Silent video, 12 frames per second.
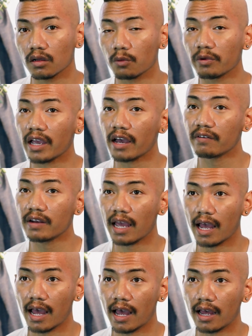we haven't
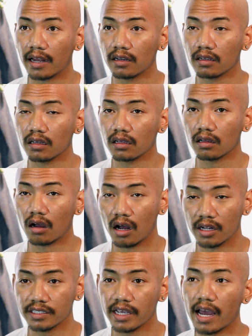had
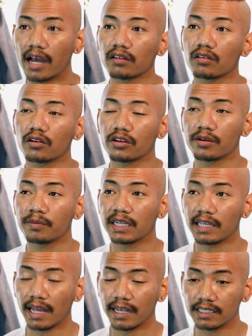contact or
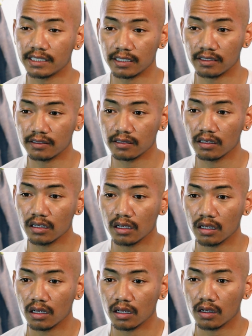communications
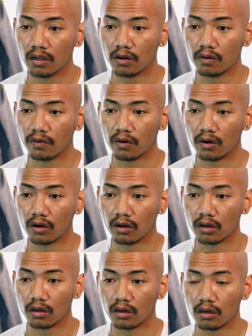
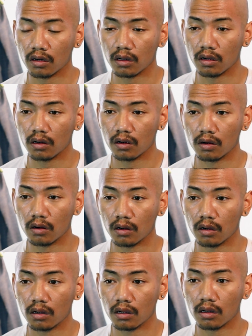for
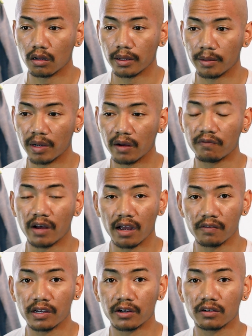about
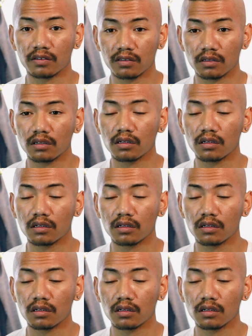5 years.